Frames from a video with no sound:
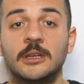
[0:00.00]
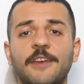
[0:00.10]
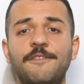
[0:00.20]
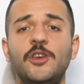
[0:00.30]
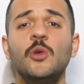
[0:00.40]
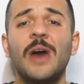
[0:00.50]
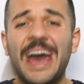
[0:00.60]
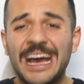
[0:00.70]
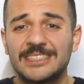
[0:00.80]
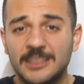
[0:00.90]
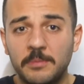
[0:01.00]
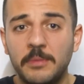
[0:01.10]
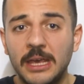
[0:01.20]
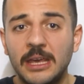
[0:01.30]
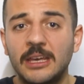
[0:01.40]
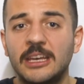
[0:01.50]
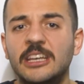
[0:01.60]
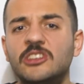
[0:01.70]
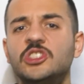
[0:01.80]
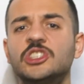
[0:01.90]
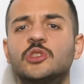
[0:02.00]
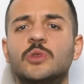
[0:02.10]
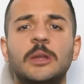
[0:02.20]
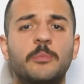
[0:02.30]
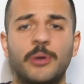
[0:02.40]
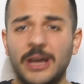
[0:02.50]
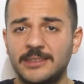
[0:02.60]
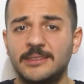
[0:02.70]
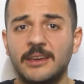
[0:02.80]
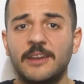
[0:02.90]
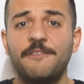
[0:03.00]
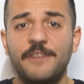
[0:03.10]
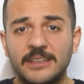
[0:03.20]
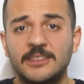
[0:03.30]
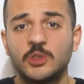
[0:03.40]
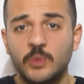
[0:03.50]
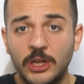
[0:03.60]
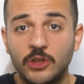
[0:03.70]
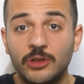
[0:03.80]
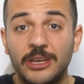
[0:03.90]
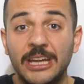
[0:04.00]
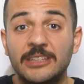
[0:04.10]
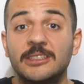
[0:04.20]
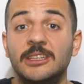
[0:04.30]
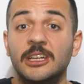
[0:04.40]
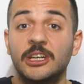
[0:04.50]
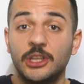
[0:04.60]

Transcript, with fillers: If you ask me, it's just great pricing and fastest way to get